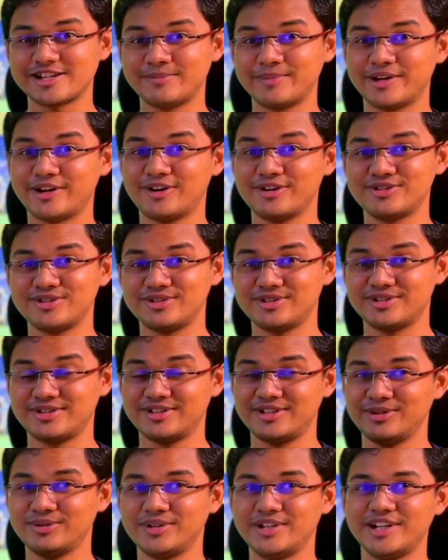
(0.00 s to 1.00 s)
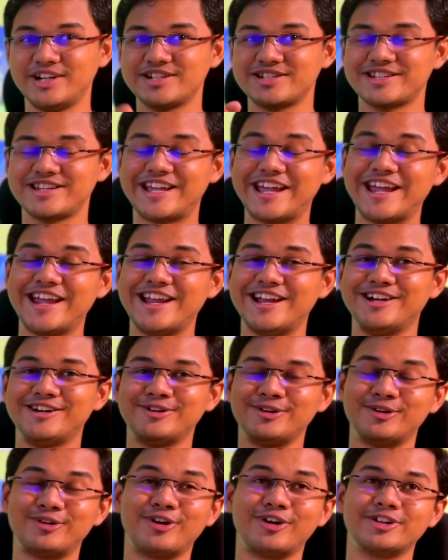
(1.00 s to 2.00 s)
because you need scale
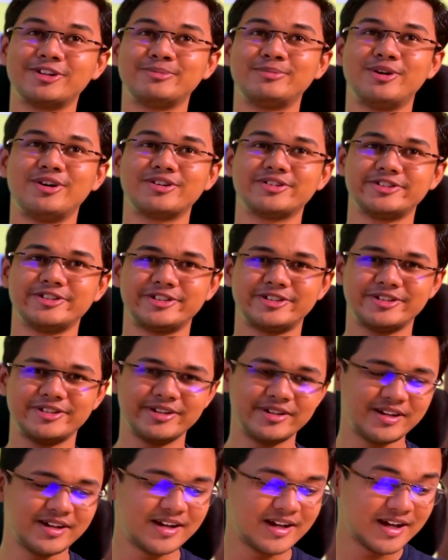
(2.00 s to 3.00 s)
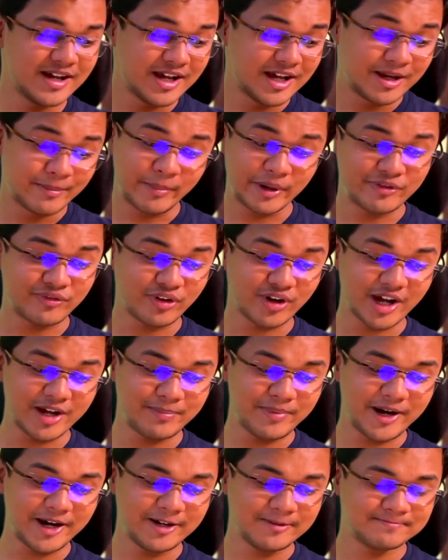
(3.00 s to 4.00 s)
to draw the boxes. But for
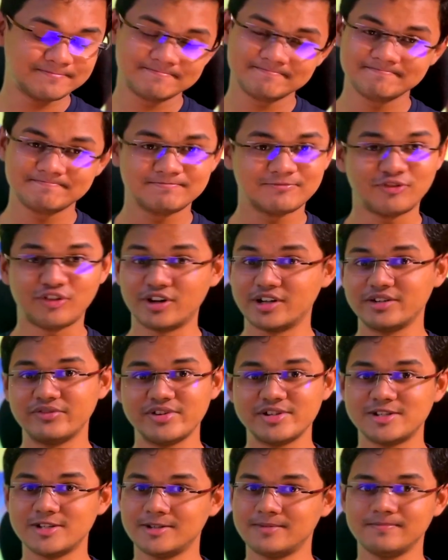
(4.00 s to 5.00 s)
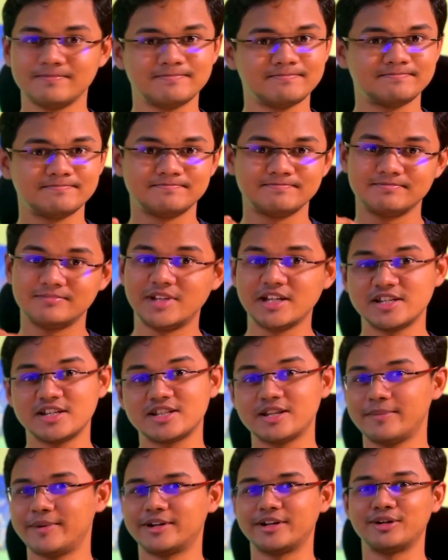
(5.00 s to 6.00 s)
iPad, for revision, this is
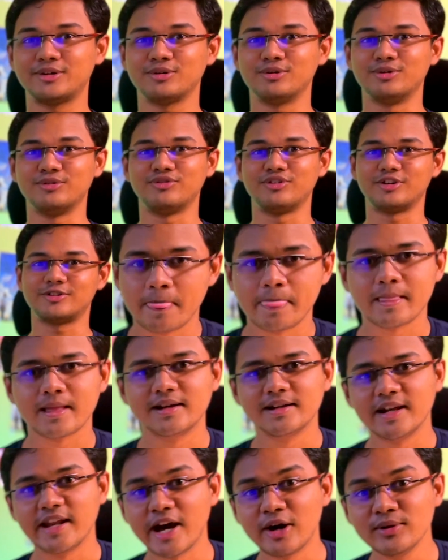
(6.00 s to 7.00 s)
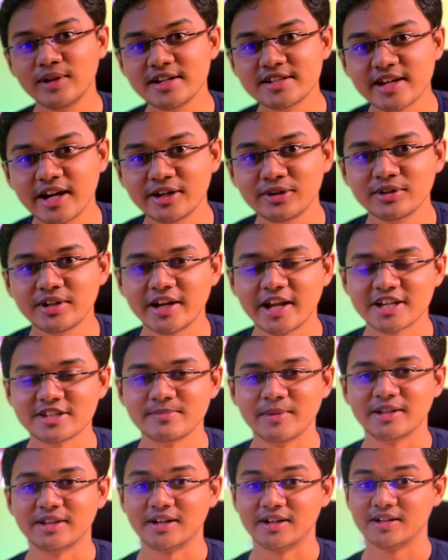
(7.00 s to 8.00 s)
the method to go for. Now let's get to the next
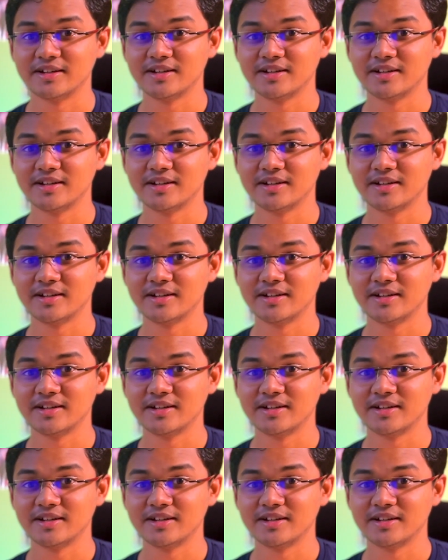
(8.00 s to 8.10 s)
method,